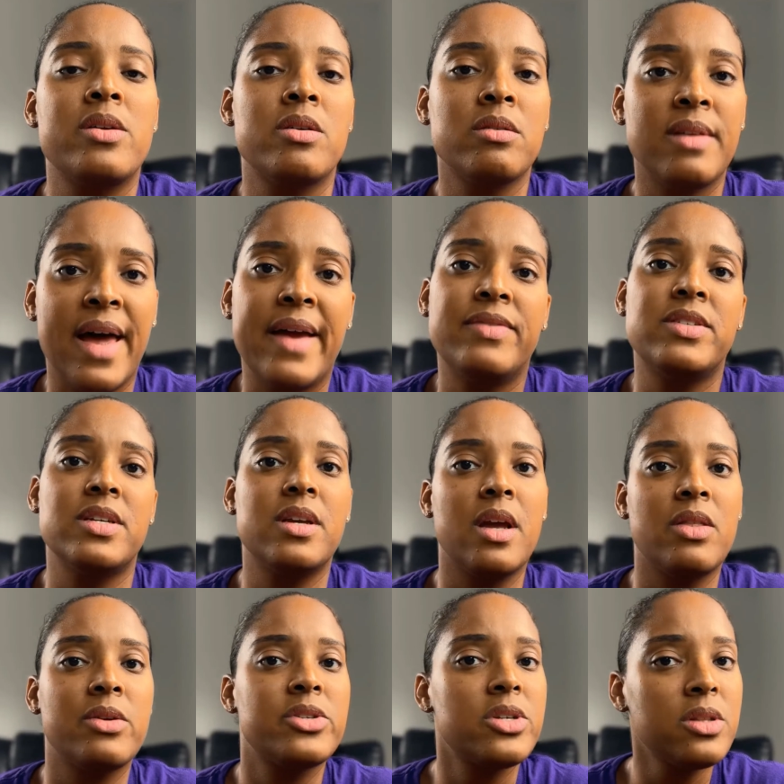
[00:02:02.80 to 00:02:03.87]
life
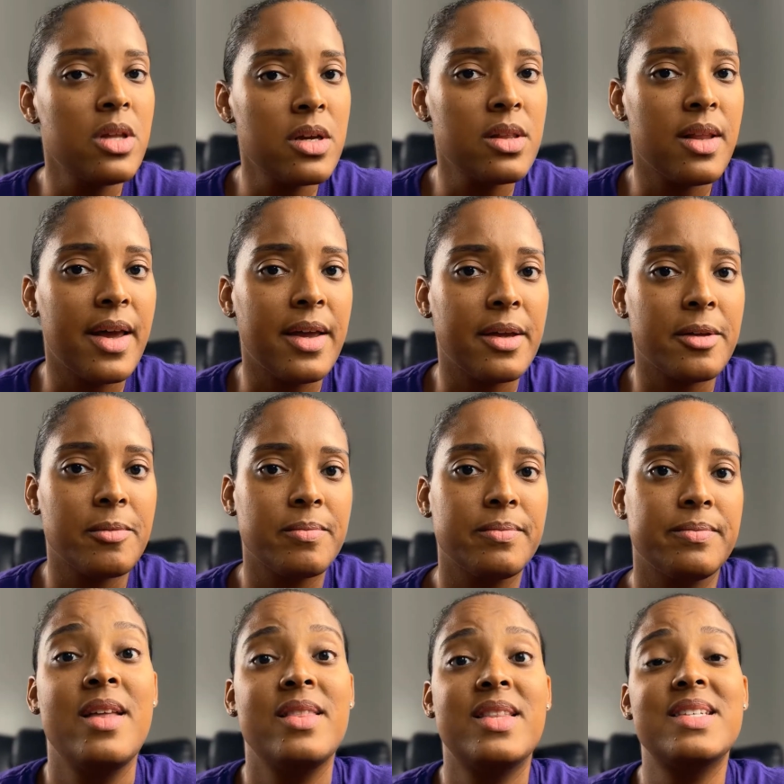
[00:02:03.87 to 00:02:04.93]
together to look like.
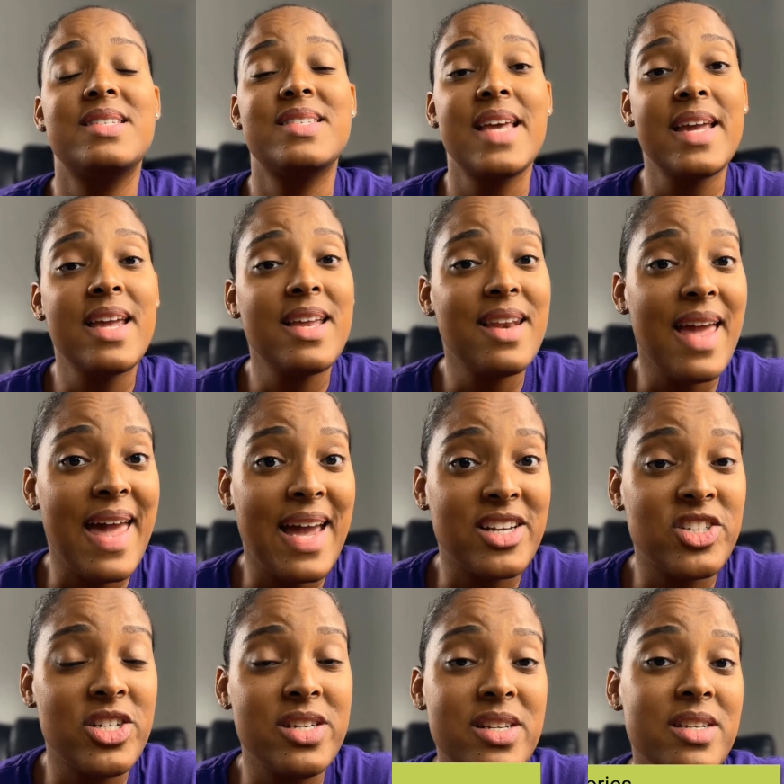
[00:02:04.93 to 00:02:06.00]
The second
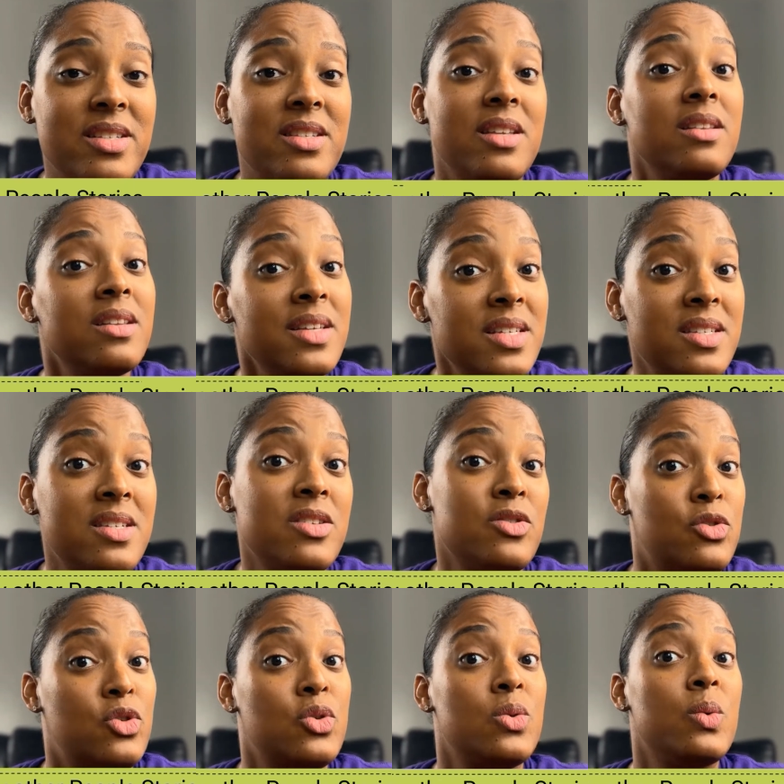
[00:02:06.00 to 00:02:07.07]
action is to listen
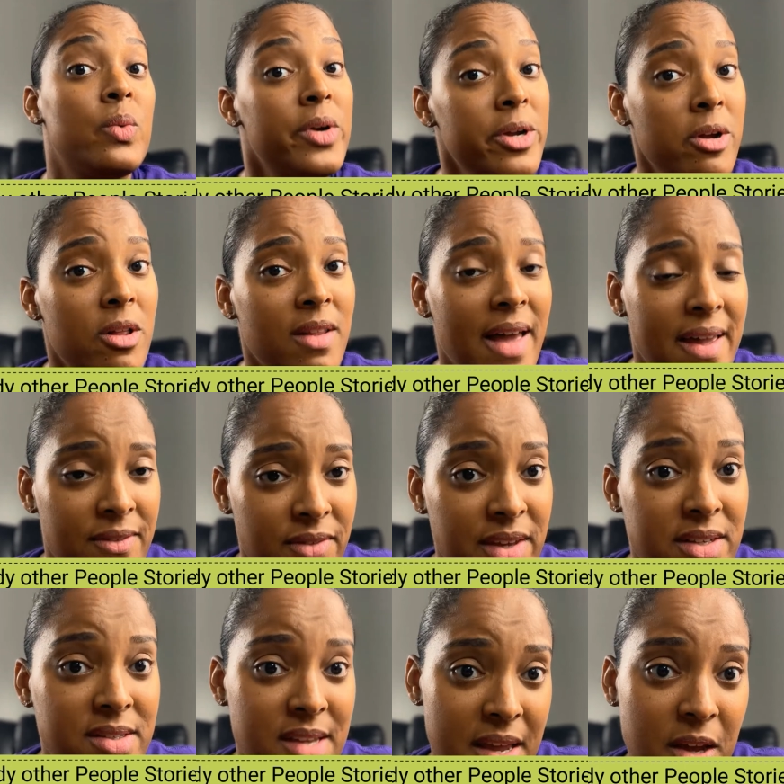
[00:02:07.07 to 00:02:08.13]
to real life
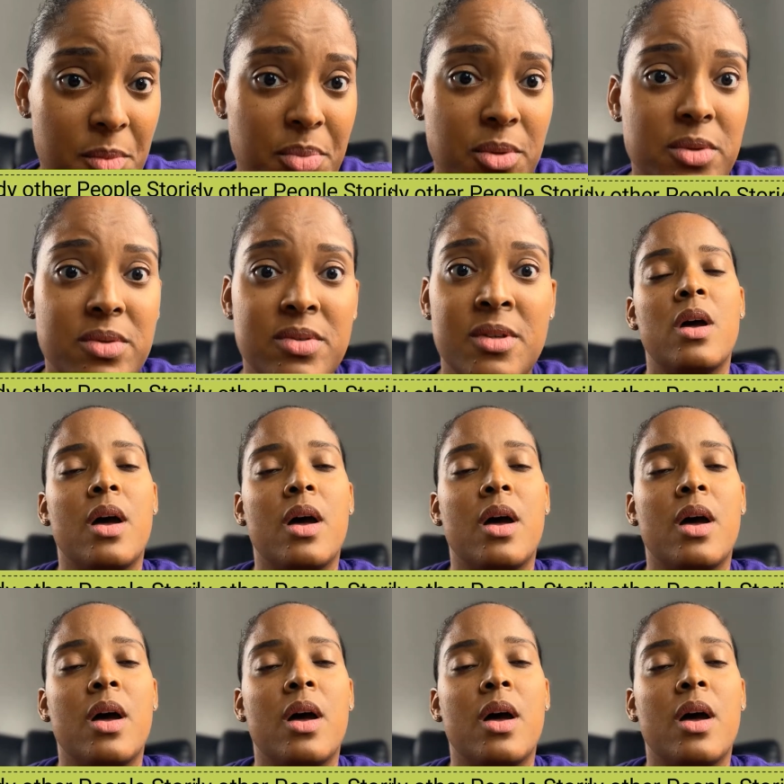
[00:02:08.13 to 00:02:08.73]
examples.